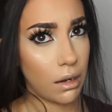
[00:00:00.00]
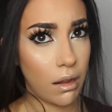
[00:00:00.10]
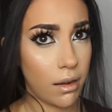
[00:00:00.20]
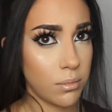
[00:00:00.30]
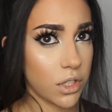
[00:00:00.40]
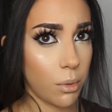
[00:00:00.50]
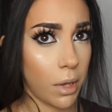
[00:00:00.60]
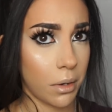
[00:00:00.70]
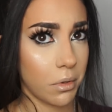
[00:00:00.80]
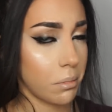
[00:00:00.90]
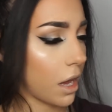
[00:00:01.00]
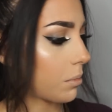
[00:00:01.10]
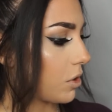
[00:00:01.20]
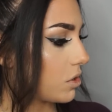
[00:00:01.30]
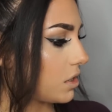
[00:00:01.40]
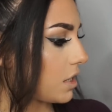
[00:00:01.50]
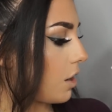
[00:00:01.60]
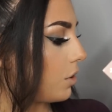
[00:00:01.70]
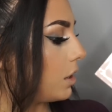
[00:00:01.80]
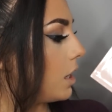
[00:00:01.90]
I'm so bad with MAC brushes
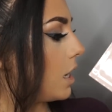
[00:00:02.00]
now.